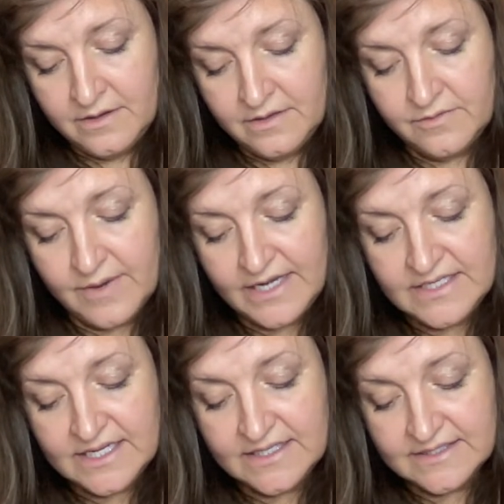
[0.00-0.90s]
The right
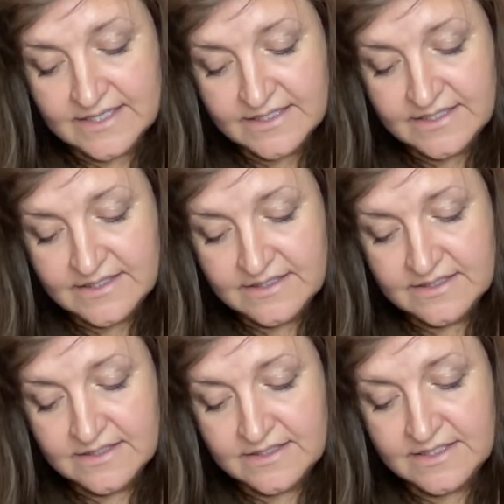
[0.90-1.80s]
to exist
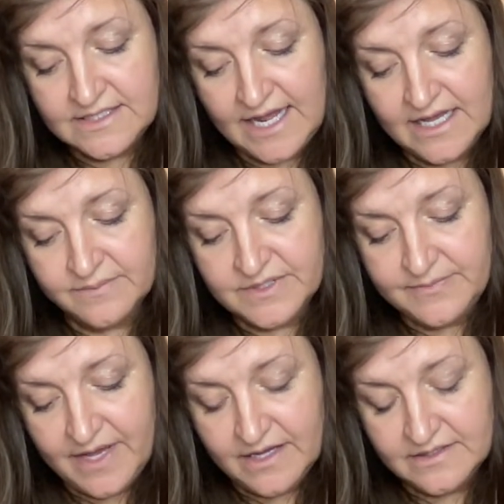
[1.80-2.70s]
and take up
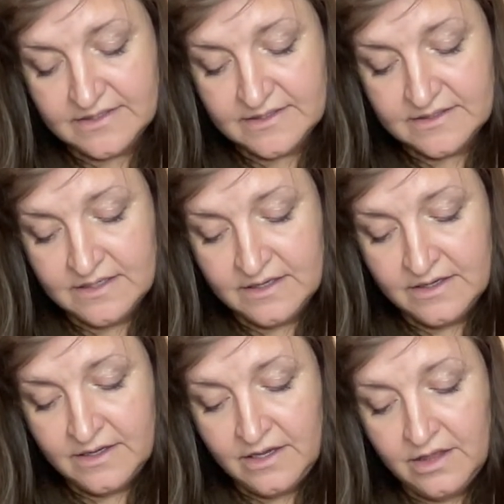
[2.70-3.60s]
space.
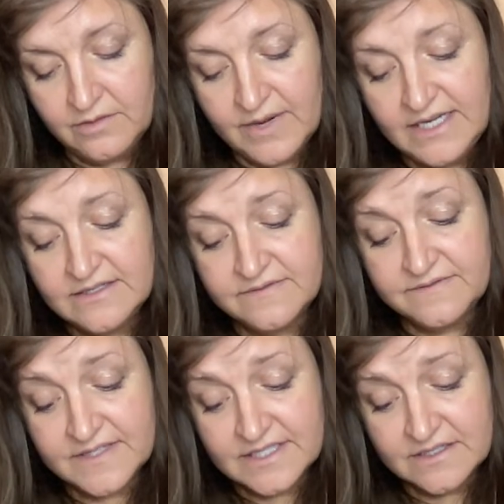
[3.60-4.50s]
The right to
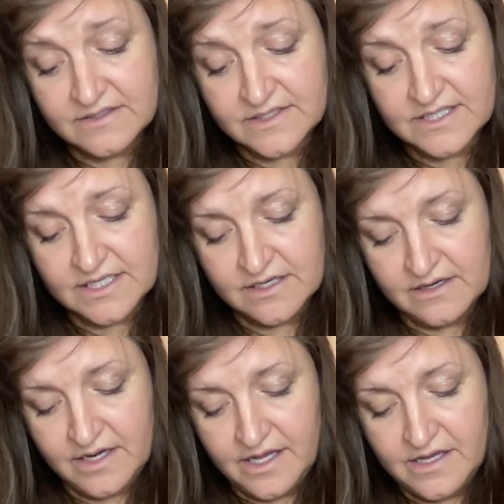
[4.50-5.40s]
physical
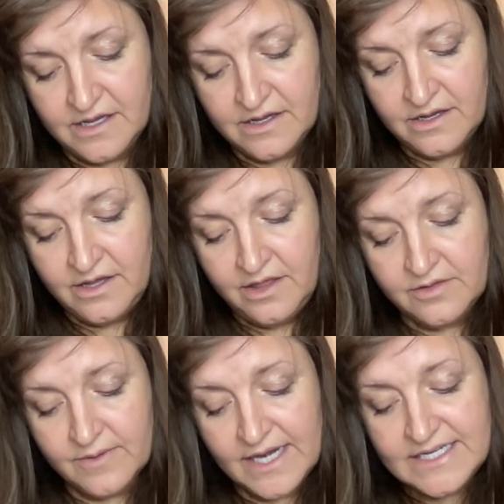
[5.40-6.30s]
security. The
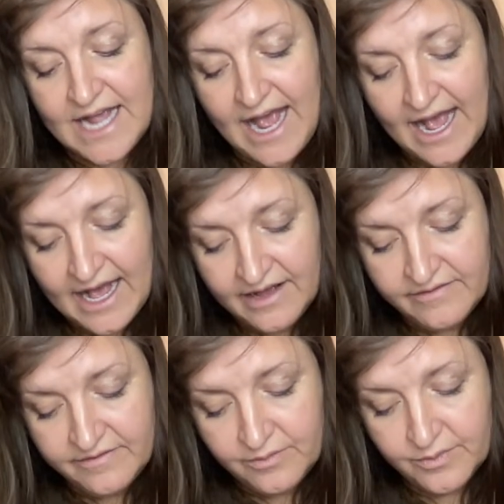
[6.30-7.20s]
right to
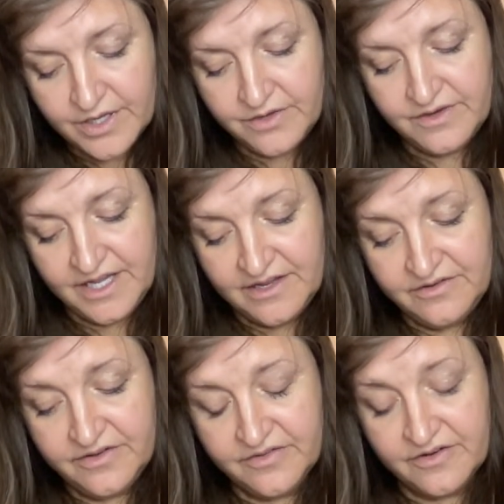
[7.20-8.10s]
have what you need
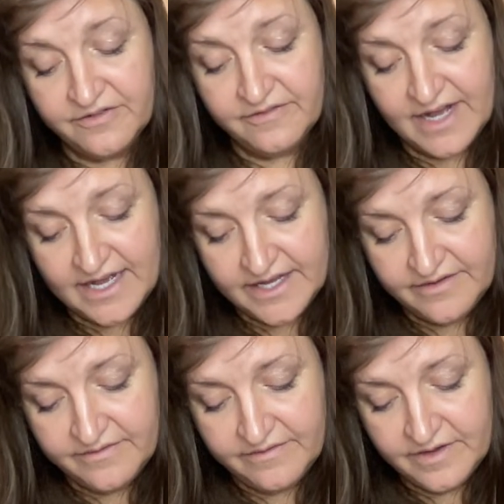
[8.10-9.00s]
to
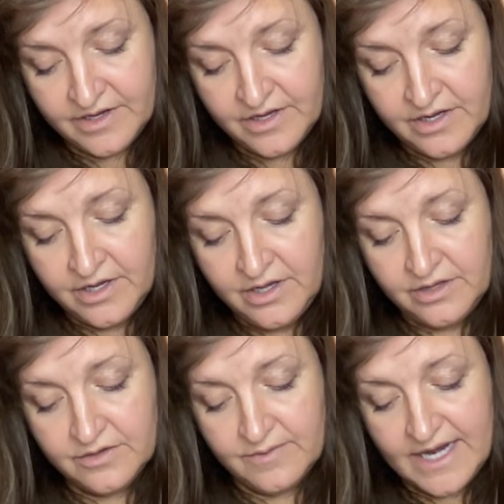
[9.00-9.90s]
survive.
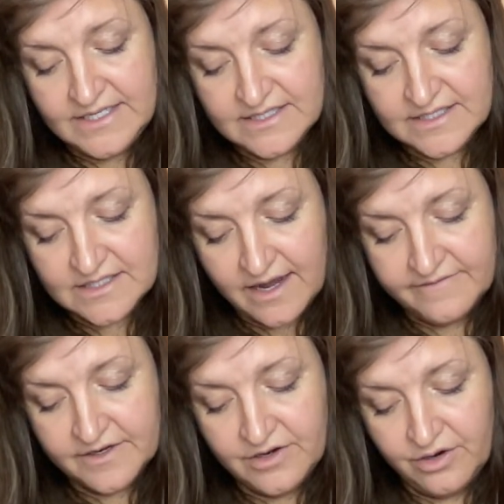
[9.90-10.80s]
The right to
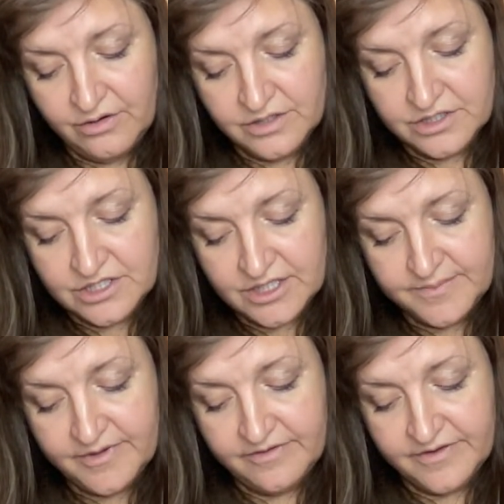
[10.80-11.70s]
sovereign ownership
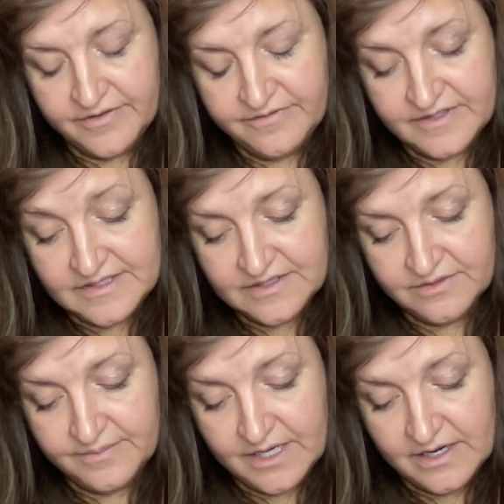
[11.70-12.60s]
of your physical
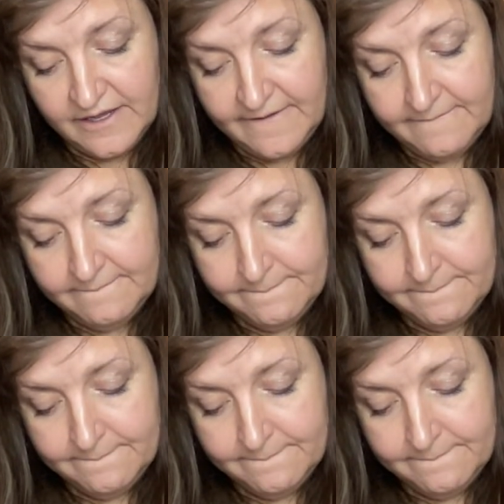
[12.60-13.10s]
body.